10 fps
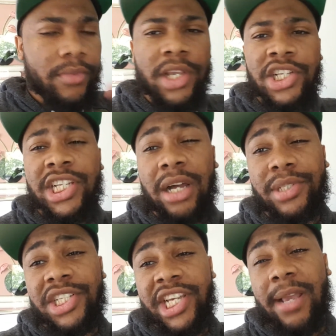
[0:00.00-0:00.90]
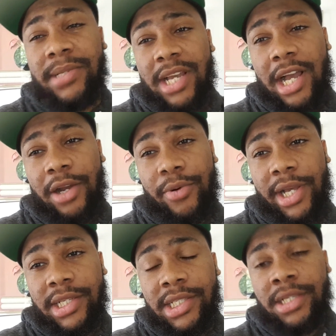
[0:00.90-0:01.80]
shout out to James
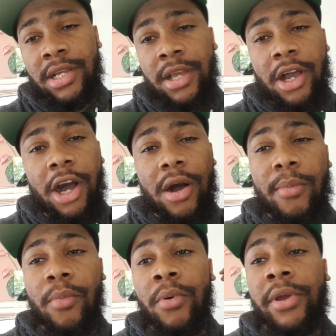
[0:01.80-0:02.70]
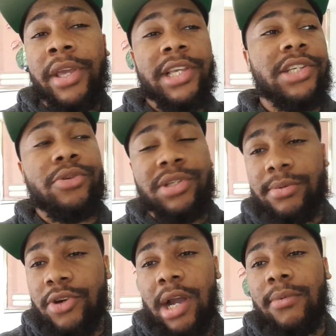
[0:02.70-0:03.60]
Conquest. He's a new
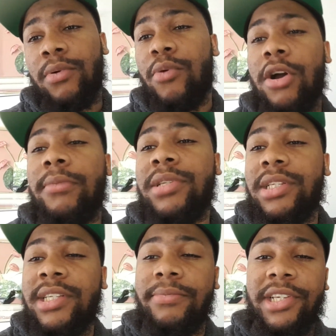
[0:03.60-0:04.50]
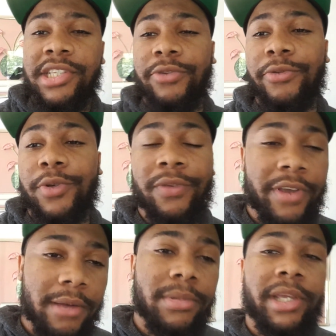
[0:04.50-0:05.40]
subscriber. Welcome to the SimDCsReviews
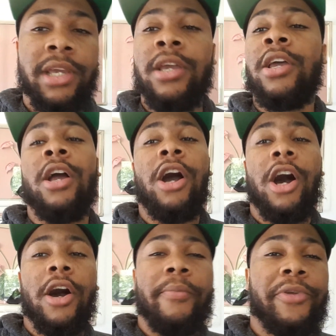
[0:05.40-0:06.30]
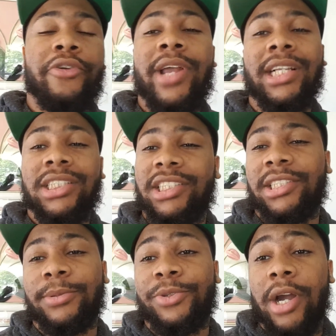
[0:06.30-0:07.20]
family. You're not just a
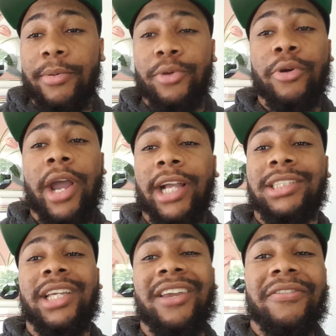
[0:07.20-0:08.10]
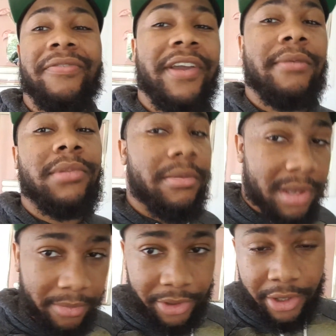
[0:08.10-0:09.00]
subscriber, you are actually a family
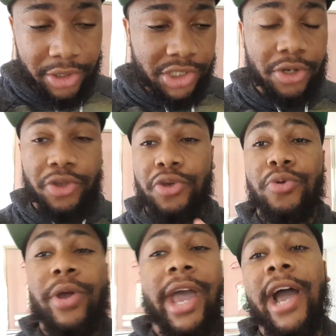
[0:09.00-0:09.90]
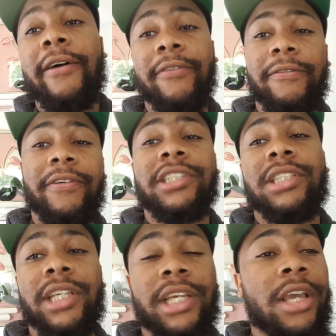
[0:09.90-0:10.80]
member here. So you have
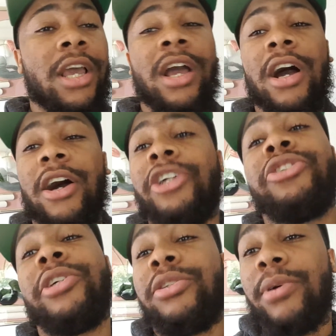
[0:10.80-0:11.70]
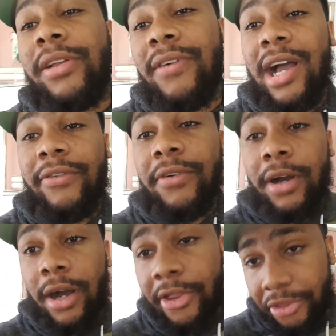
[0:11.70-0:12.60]
officially 125
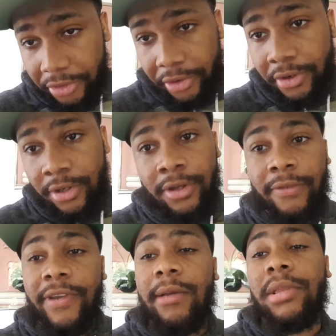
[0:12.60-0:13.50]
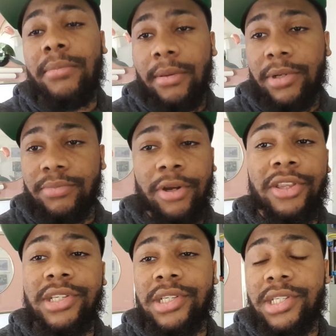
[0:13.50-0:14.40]
other family members,
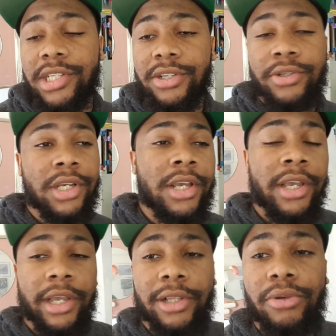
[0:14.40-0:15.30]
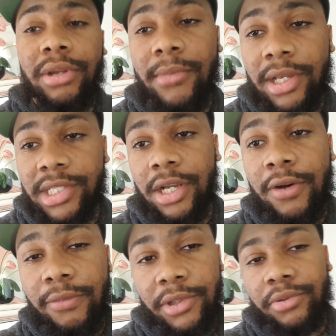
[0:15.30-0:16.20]
brothers and sisters, including
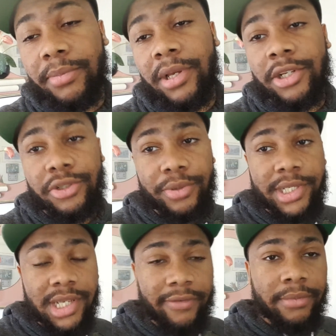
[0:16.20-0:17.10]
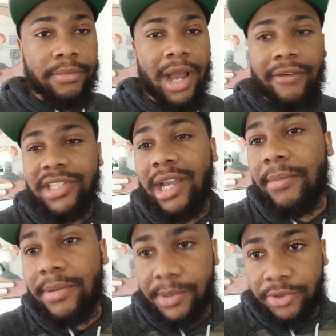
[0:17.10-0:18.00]
myself, which would be 127. Obviously, I'm
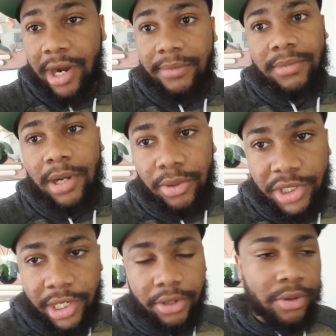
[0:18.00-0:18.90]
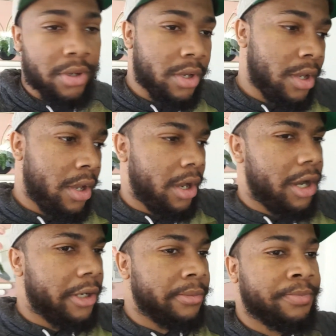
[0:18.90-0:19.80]
not subscribed to my own channel.
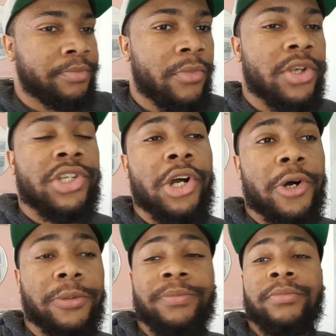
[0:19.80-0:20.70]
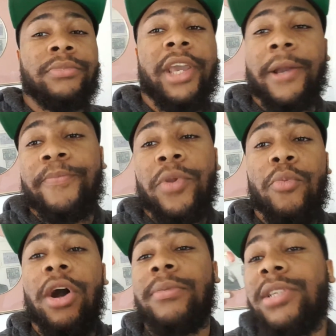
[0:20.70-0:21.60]
So yeah,
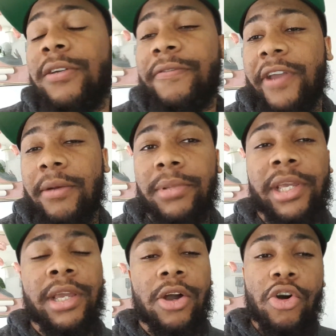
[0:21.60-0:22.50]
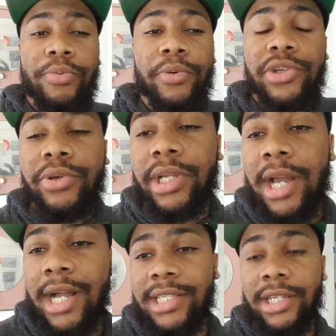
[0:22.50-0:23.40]
welcome to the family. Hope you enjoy the
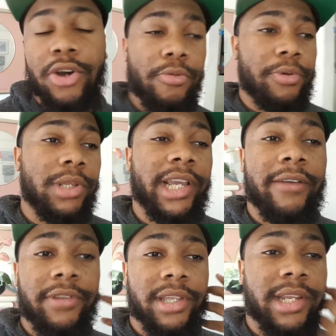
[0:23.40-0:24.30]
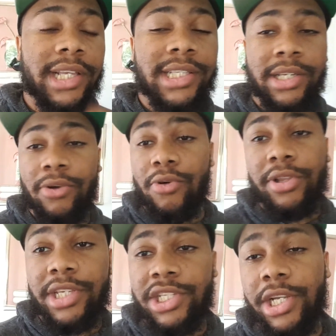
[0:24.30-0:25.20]
content. Hope you like everything that's on
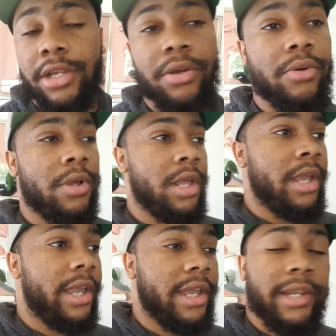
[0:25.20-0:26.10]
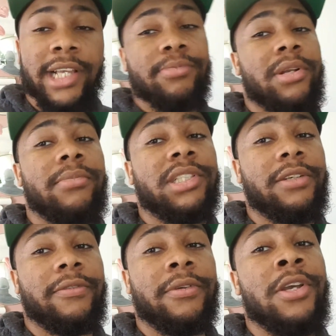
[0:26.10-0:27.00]
this channel. And that's pretty much
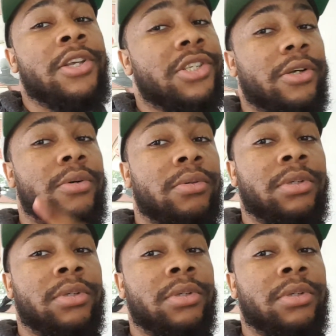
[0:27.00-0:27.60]
it. So